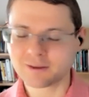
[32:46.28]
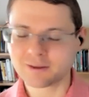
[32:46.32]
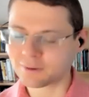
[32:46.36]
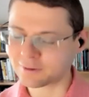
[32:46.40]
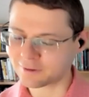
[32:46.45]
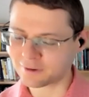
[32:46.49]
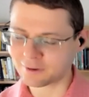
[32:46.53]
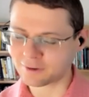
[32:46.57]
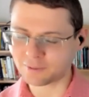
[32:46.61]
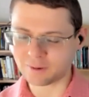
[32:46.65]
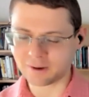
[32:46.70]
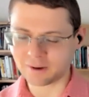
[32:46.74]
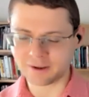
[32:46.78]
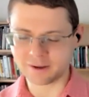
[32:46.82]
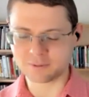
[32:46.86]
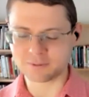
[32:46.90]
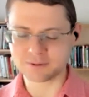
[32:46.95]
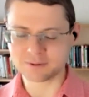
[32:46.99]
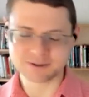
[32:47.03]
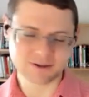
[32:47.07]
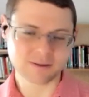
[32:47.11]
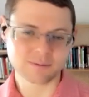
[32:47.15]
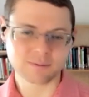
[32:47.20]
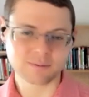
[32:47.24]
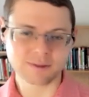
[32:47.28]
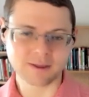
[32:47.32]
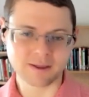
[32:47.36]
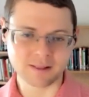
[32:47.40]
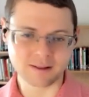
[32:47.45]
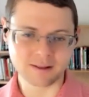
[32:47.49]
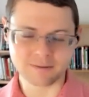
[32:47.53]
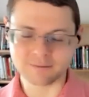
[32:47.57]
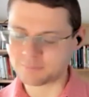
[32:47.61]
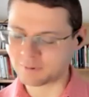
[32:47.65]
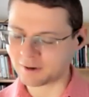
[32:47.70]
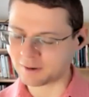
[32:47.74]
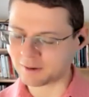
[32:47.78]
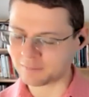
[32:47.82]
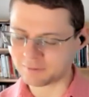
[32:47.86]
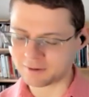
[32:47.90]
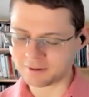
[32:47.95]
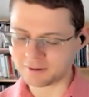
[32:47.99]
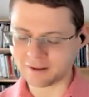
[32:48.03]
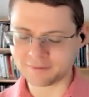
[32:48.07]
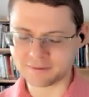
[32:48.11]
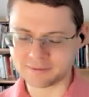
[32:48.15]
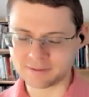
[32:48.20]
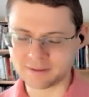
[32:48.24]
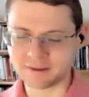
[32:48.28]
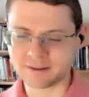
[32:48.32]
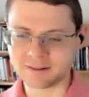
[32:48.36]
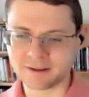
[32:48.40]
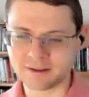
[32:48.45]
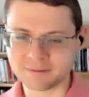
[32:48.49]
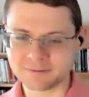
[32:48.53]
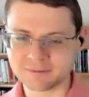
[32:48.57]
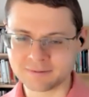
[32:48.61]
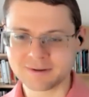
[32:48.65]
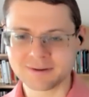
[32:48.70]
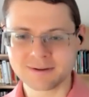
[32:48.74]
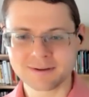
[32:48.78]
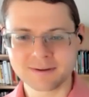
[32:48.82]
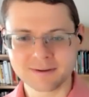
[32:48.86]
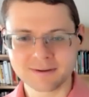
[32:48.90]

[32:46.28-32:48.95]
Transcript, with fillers: Don't know why I was 10 when I left, but I'm glad that they left.